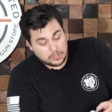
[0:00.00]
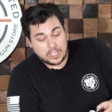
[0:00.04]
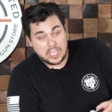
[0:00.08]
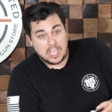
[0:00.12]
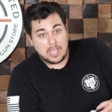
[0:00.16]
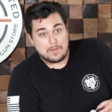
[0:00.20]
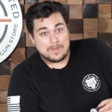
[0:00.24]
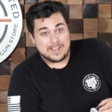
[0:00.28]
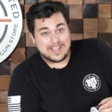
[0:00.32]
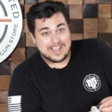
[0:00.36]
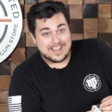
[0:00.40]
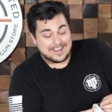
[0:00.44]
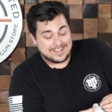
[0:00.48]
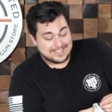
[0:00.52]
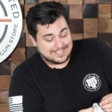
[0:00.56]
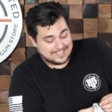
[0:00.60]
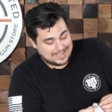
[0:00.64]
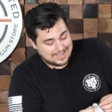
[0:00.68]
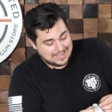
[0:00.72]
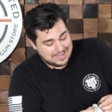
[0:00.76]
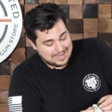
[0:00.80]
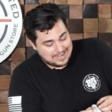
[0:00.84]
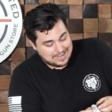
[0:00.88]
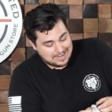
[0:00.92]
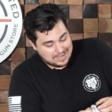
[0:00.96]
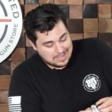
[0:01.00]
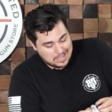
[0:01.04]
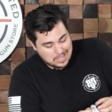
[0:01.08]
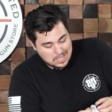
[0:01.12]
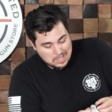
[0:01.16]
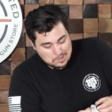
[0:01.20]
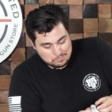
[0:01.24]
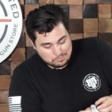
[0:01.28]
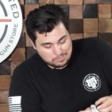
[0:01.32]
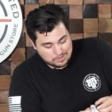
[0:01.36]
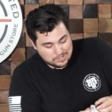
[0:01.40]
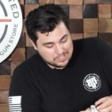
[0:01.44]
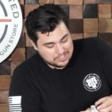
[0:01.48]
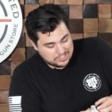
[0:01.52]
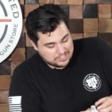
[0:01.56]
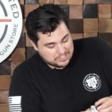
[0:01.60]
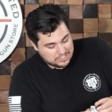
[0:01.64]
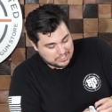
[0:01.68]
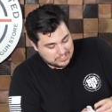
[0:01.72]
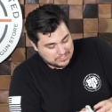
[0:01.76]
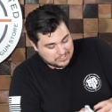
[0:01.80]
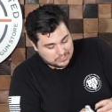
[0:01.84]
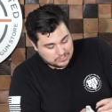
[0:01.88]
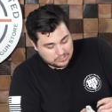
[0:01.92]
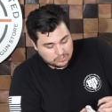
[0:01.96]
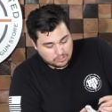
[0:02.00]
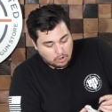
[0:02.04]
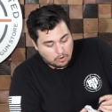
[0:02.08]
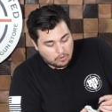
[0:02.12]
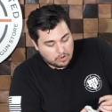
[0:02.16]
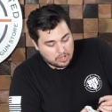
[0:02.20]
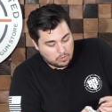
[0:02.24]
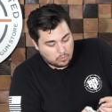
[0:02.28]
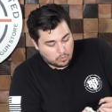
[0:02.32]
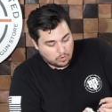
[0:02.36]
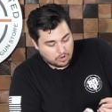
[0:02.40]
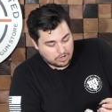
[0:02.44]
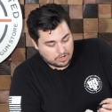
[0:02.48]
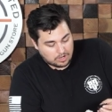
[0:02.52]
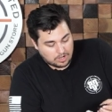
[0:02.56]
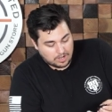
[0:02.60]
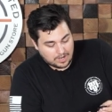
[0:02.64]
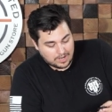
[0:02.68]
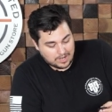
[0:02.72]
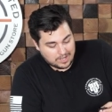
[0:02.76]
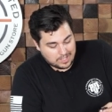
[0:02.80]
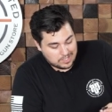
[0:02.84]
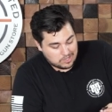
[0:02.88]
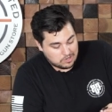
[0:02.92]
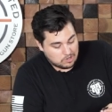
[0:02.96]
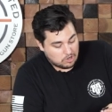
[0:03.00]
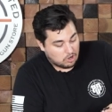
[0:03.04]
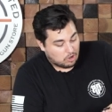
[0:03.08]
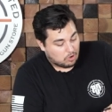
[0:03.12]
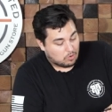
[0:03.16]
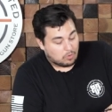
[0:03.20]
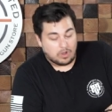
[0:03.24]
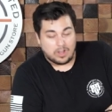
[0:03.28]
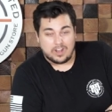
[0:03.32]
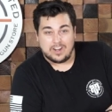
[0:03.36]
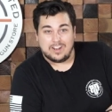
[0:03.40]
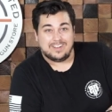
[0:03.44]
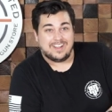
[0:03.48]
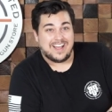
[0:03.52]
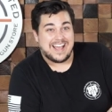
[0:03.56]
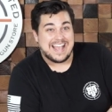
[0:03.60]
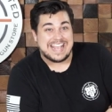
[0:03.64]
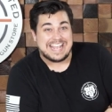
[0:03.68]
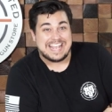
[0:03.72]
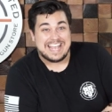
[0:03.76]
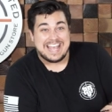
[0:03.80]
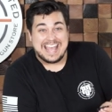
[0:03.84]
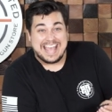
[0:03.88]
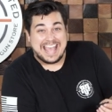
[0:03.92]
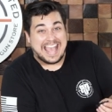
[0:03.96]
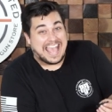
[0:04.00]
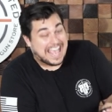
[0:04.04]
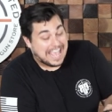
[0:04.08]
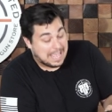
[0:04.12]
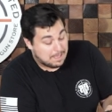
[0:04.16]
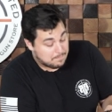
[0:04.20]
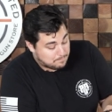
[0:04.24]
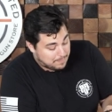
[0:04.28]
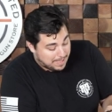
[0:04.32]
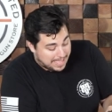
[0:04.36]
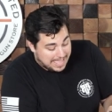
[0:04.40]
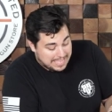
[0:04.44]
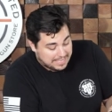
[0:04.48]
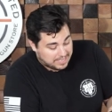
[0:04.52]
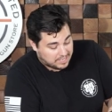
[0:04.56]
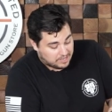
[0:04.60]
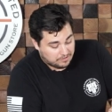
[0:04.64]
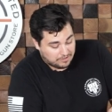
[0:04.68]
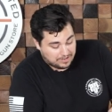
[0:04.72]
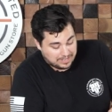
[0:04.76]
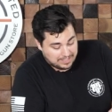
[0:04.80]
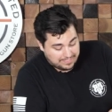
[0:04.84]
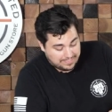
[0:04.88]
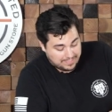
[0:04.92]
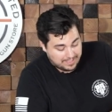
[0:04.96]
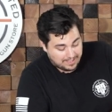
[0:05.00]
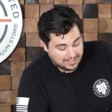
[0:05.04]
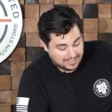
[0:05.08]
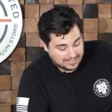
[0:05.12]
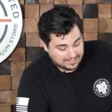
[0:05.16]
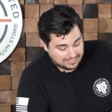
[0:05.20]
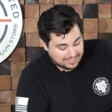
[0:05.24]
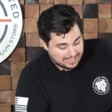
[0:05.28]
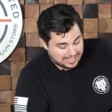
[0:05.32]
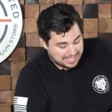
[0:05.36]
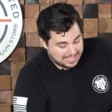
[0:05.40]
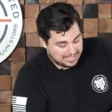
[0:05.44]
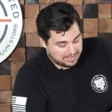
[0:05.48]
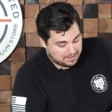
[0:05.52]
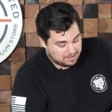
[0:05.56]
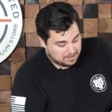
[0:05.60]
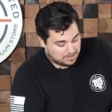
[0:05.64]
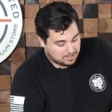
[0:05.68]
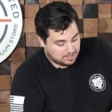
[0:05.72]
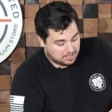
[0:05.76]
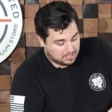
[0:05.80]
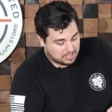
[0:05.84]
it can be kind of tight, but just slowly work on it. You don't want to like bang it or anything like that,